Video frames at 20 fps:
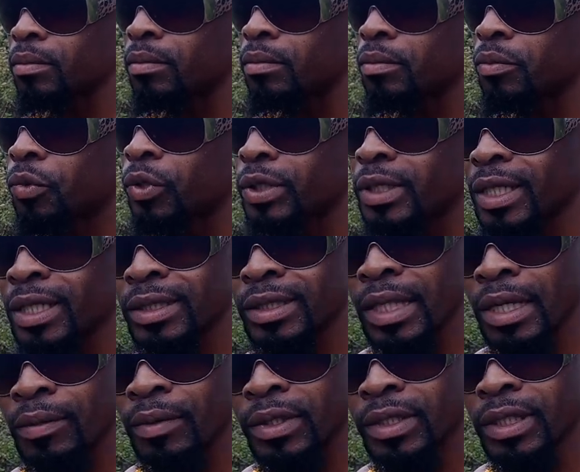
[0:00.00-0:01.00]
most of the
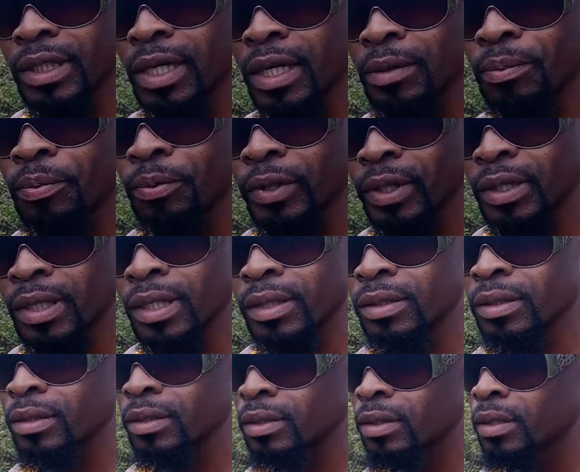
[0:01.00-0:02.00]
time when she got
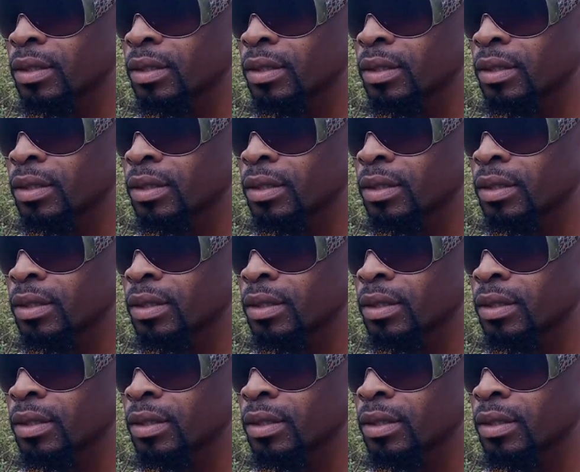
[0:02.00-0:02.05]
pregnant,